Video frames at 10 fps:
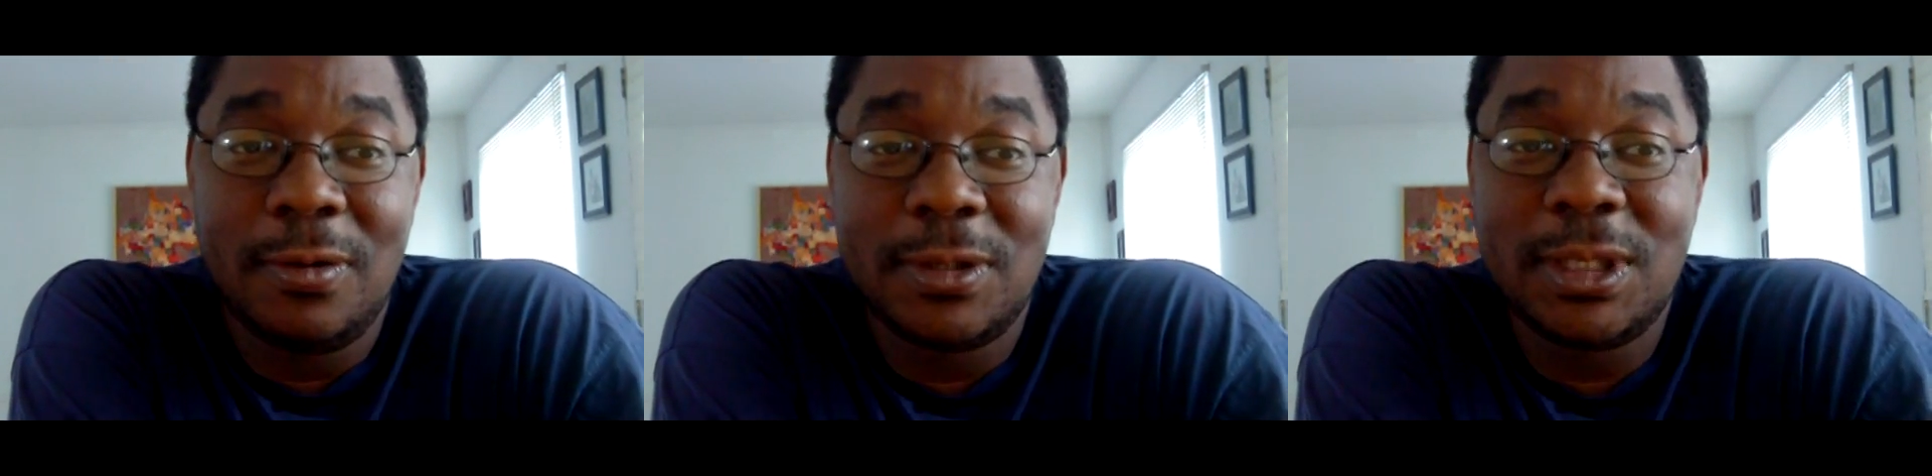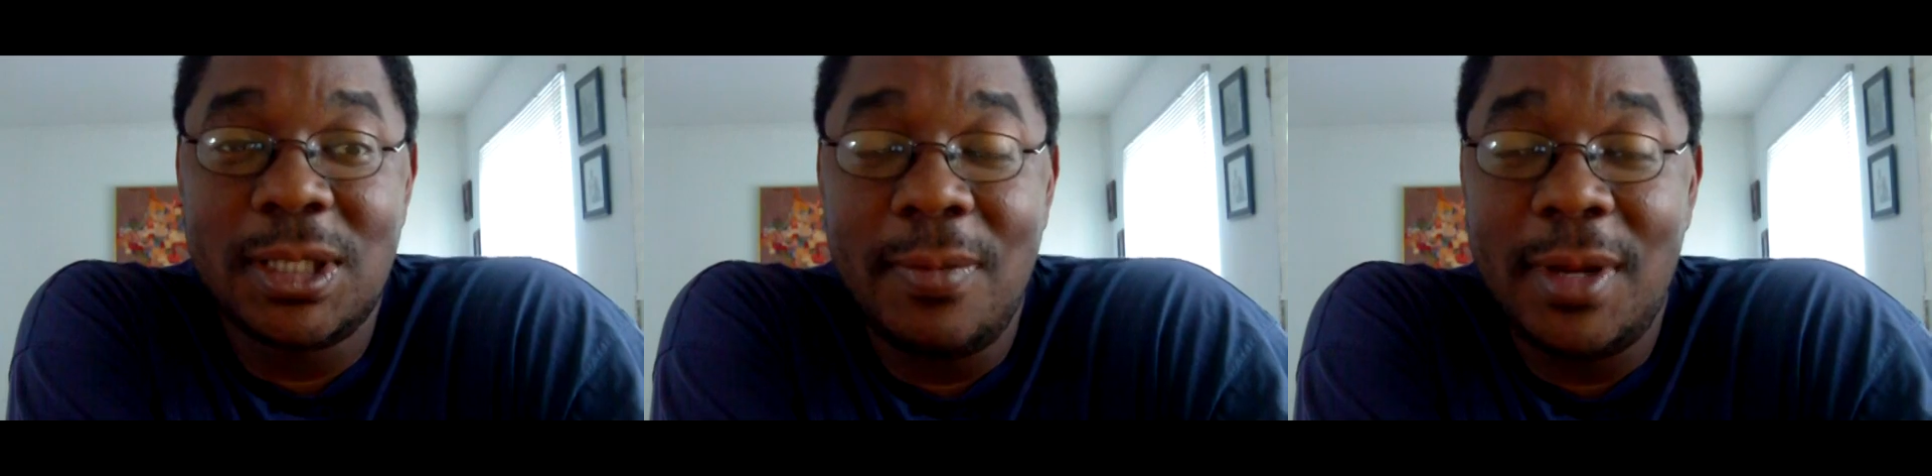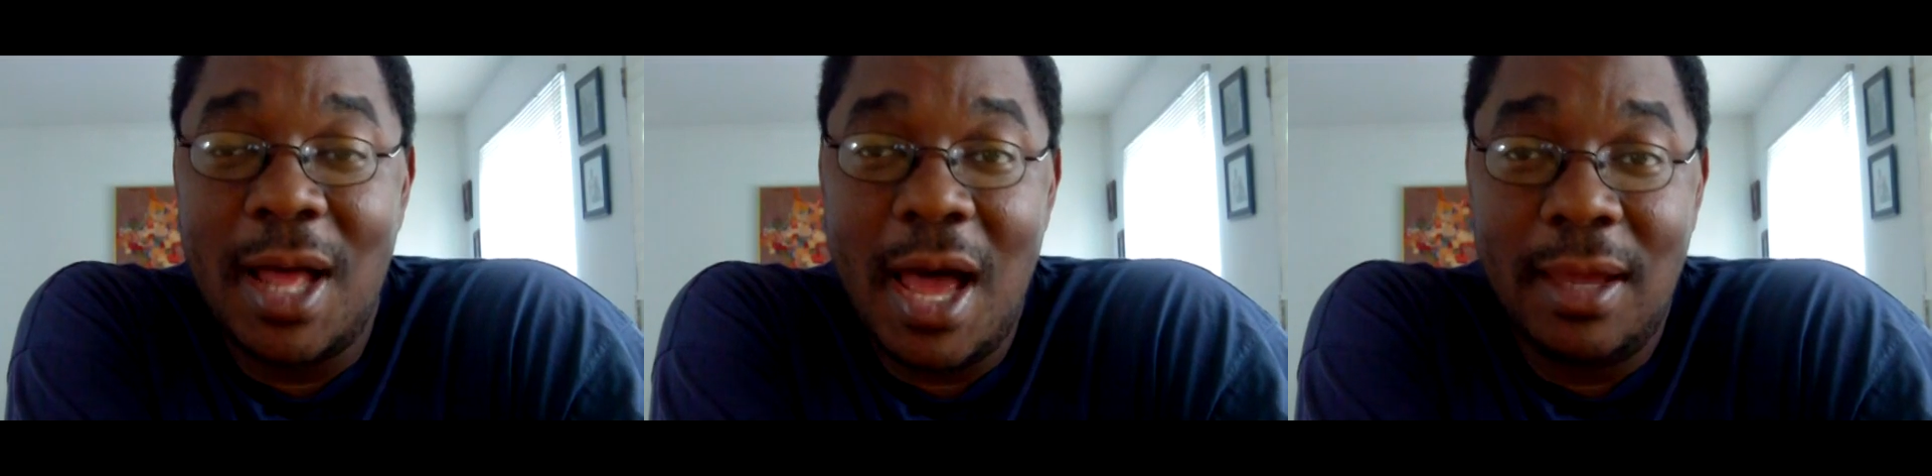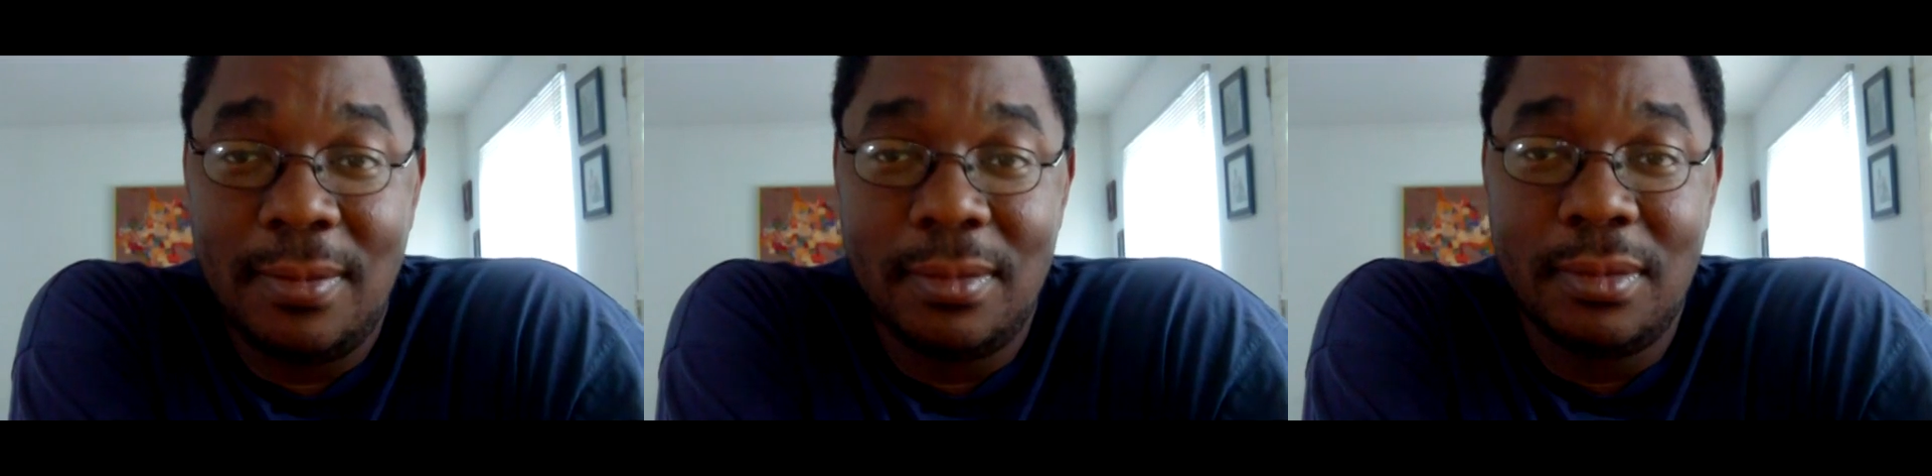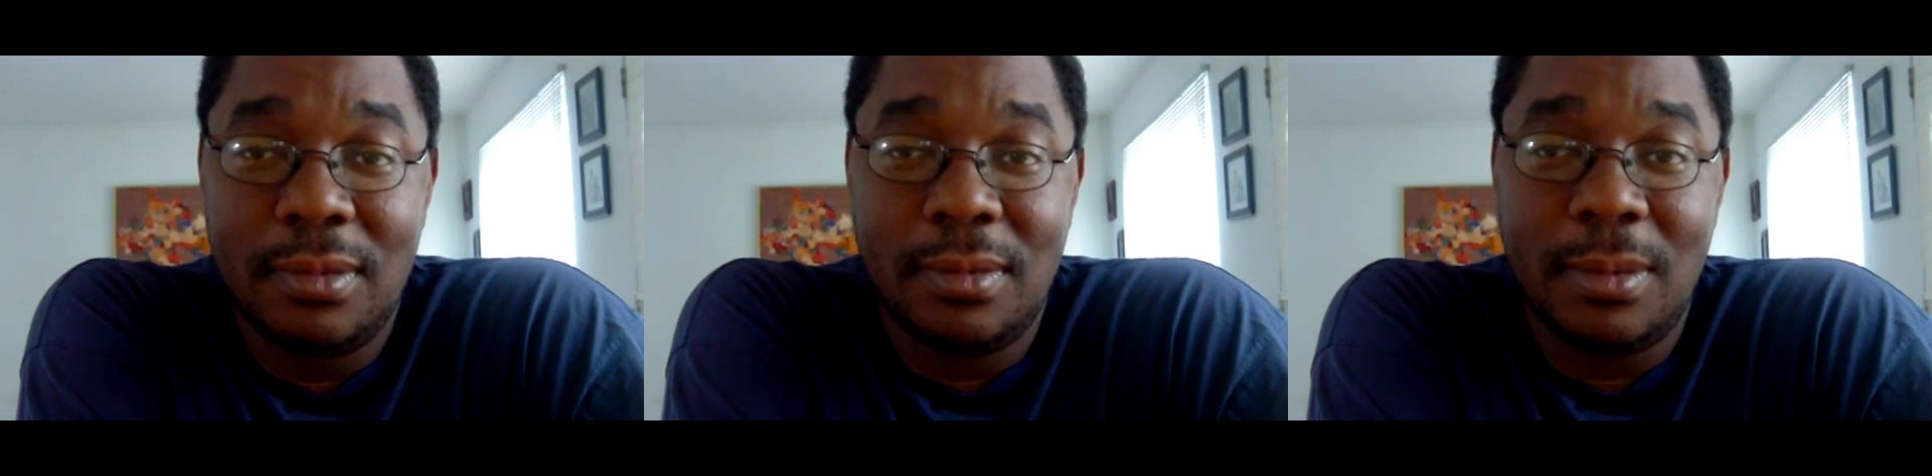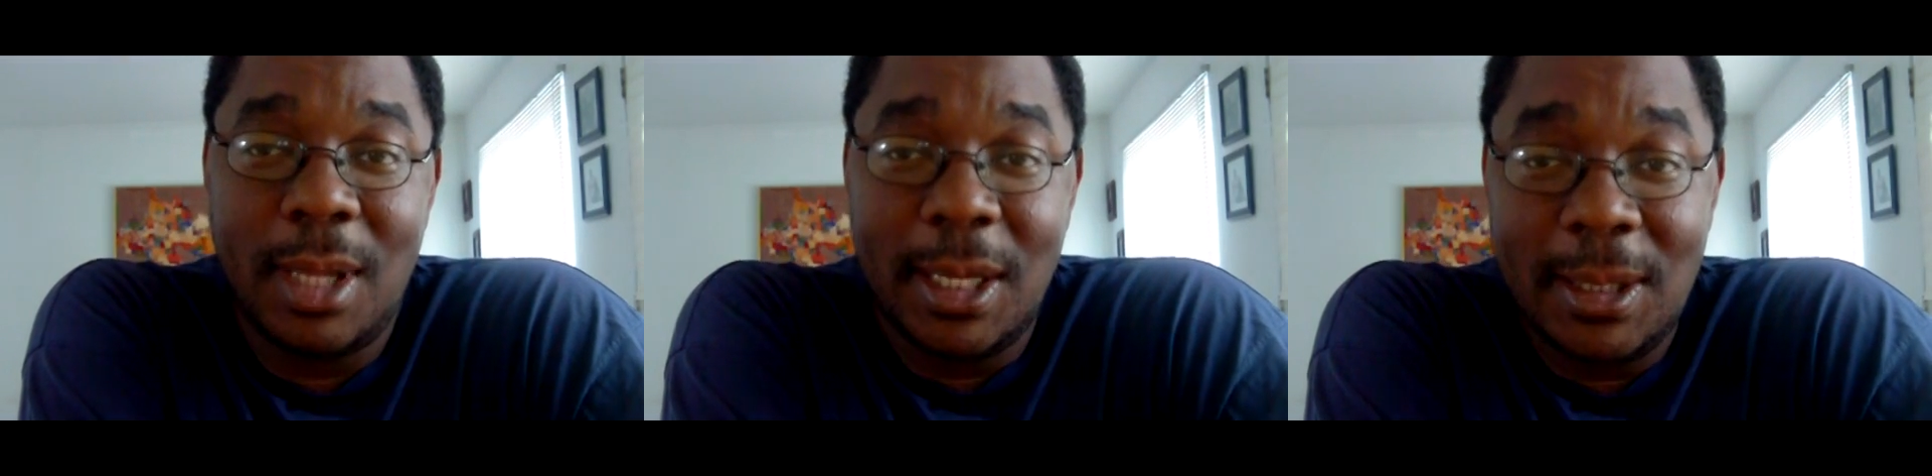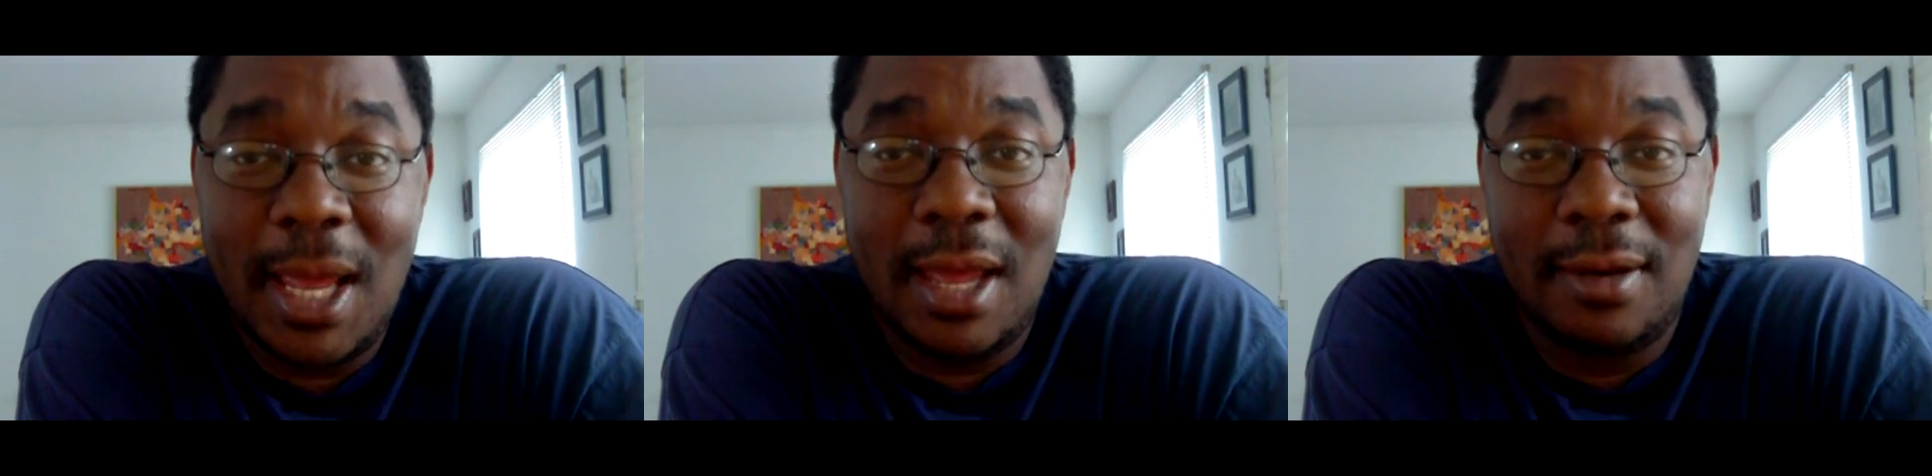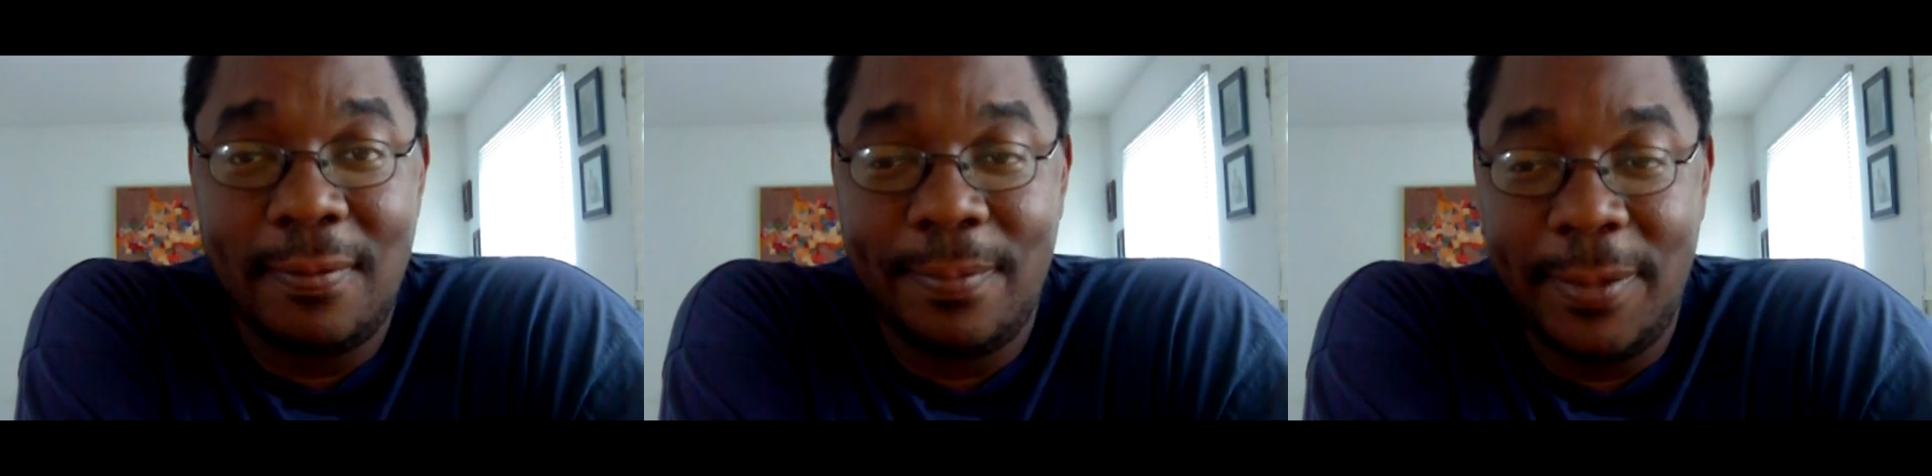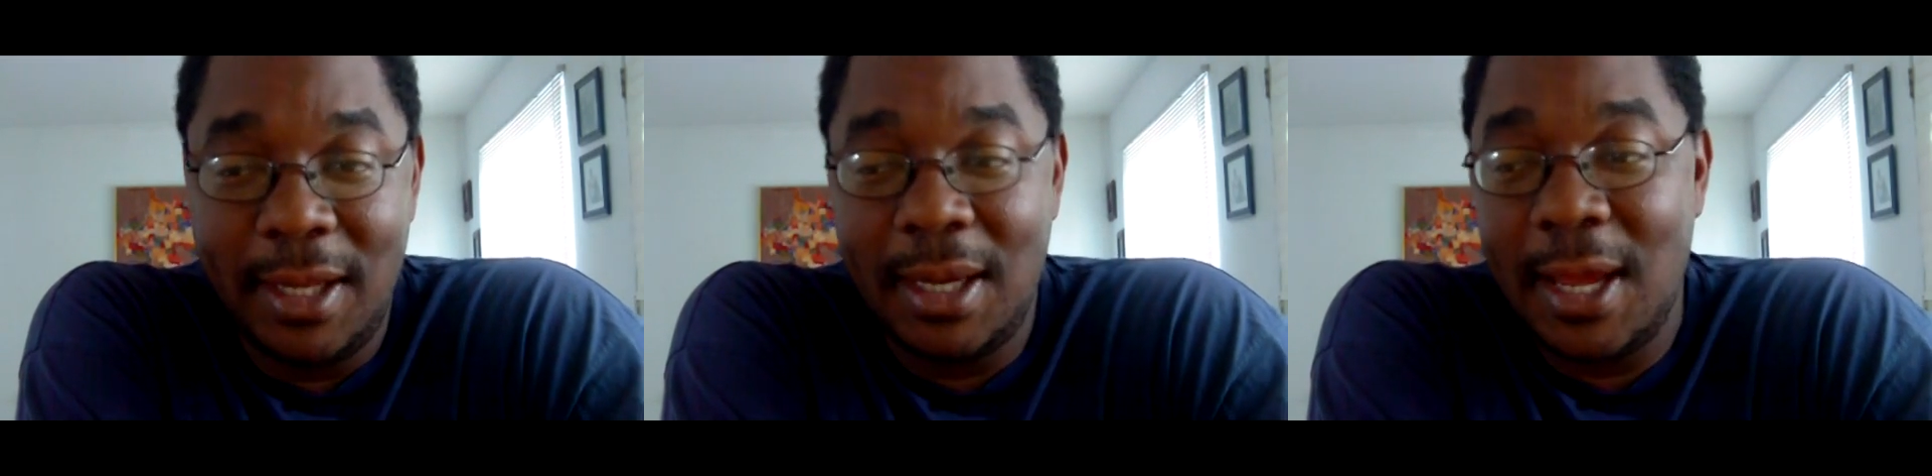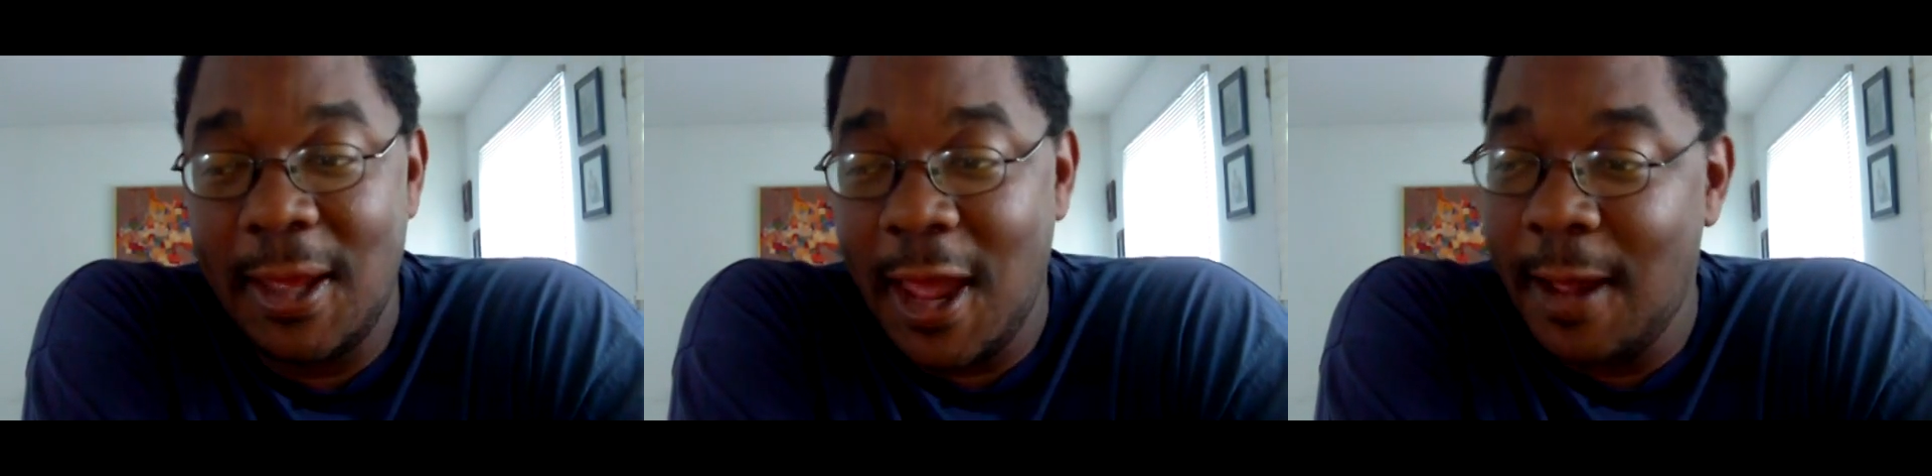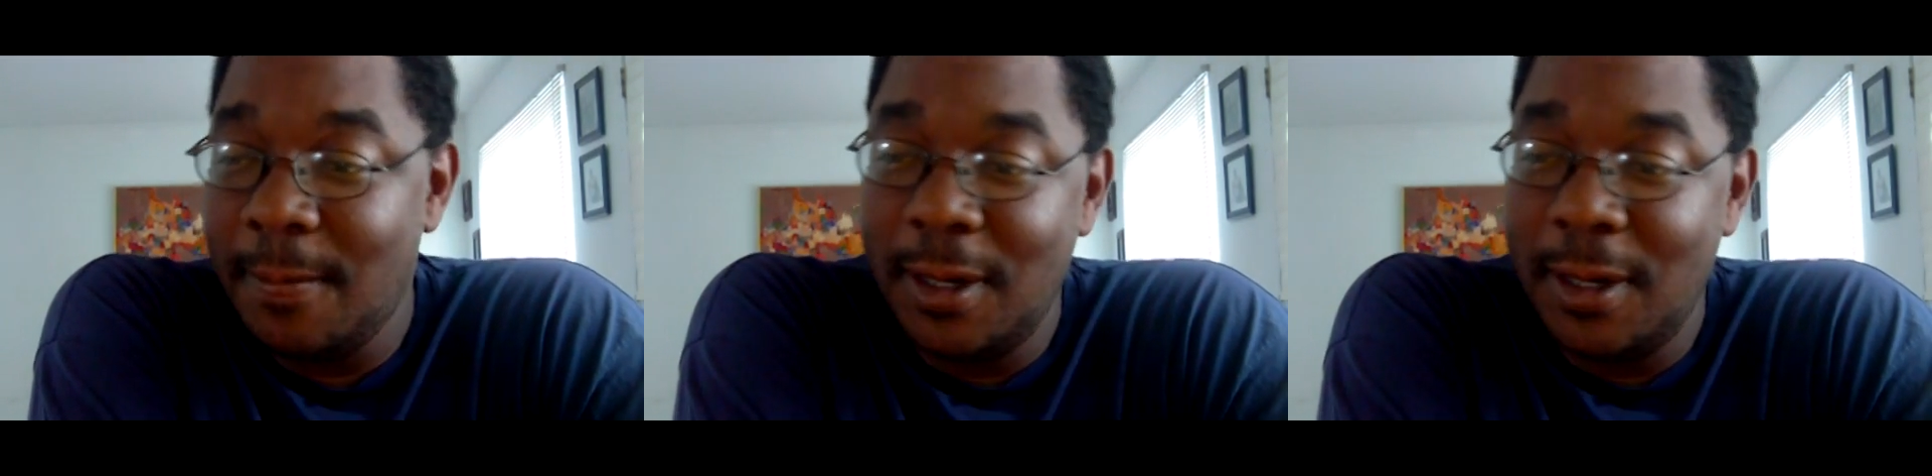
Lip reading: some of the hype like that in that game,